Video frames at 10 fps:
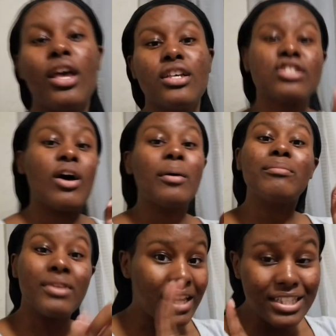So I
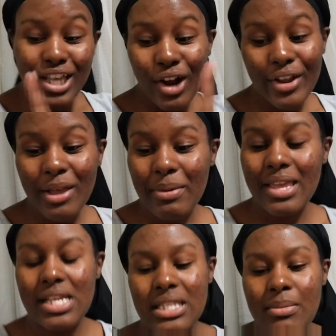need to hurry up and
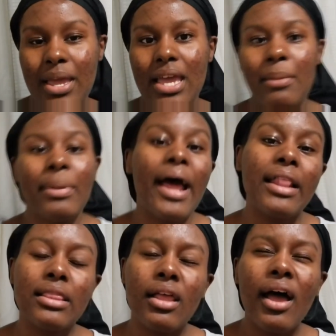get to bed, but
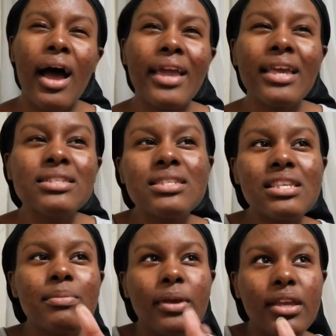I get to
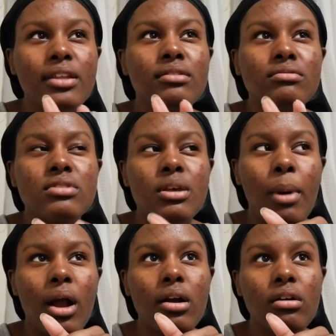sleep in
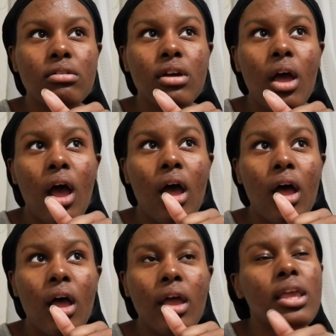tomorrow.
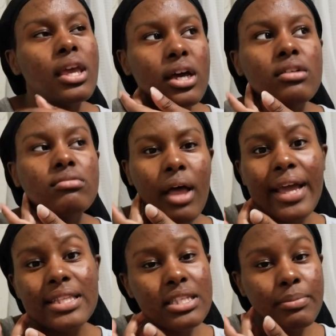Yeah, I
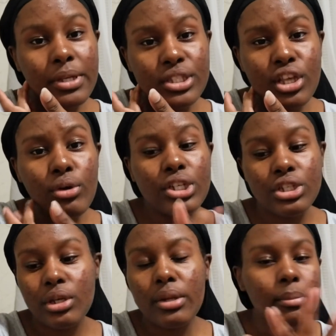get to sleep in, so it
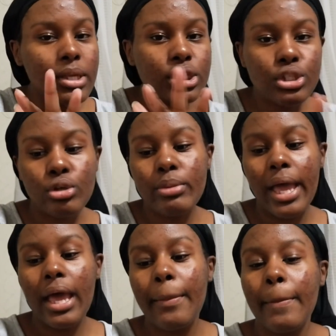shouldn't be too
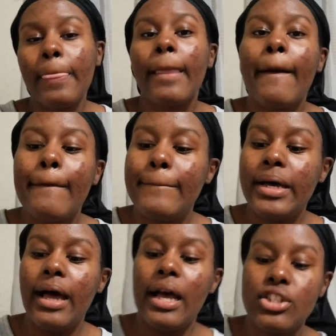bad.
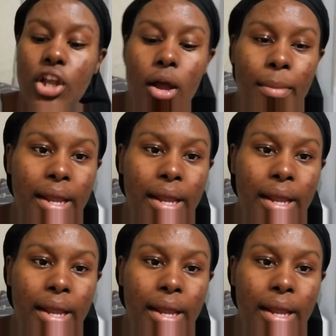But I'll show y'all my